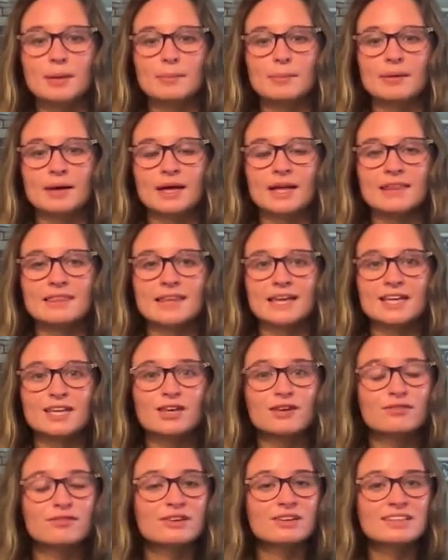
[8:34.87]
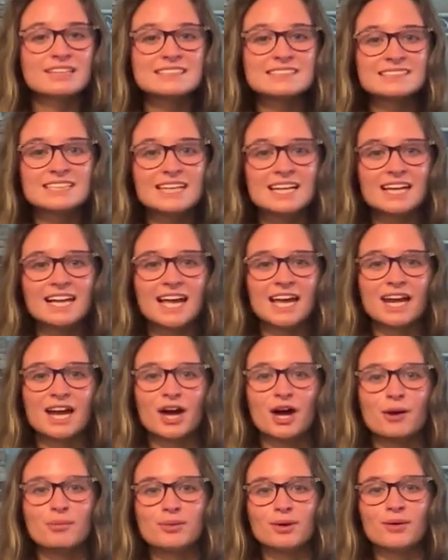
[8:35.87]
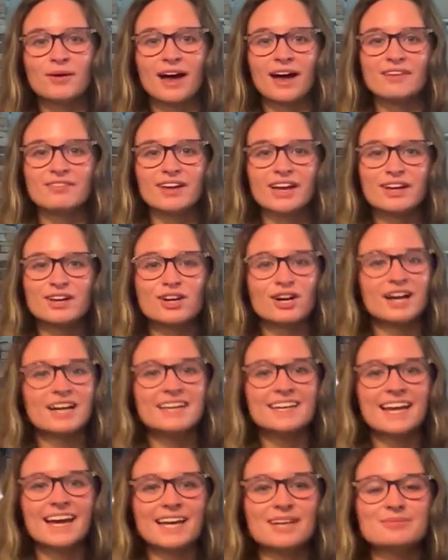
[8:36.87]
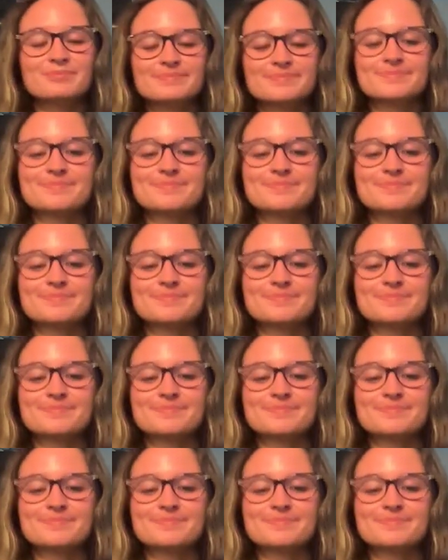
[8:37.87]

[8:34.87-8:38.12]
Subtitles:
But thank you for listening, and I hope you have a great day.